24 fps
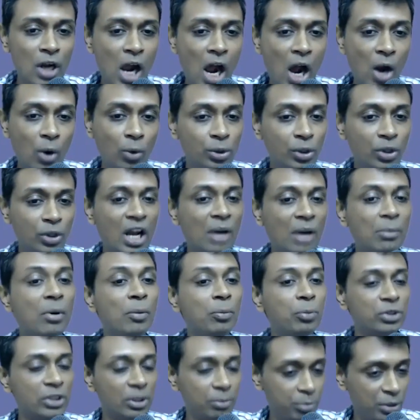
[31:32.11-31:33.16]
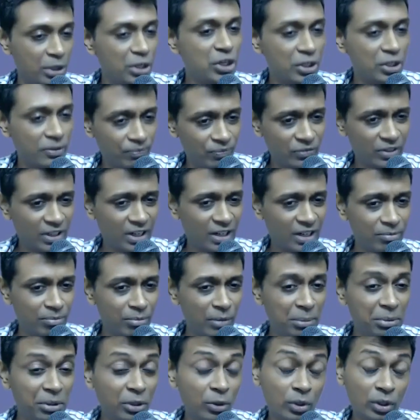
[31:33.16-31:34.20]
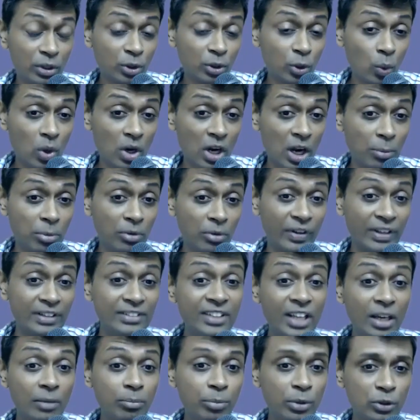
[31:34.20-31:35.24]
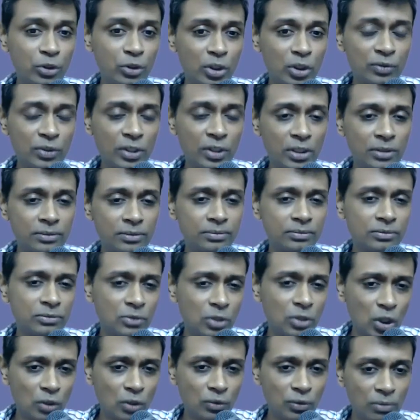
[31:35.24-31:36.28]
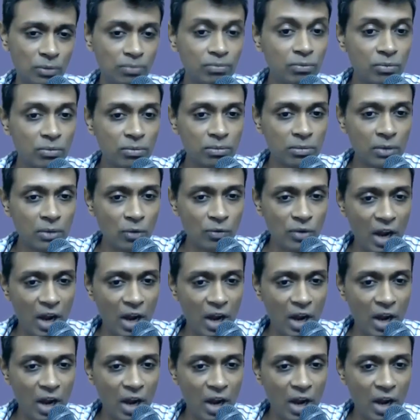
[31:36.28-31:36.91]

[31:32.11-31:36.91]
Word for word: how to come up with a pitch, and maybe you could throw a couple of examples of a of a of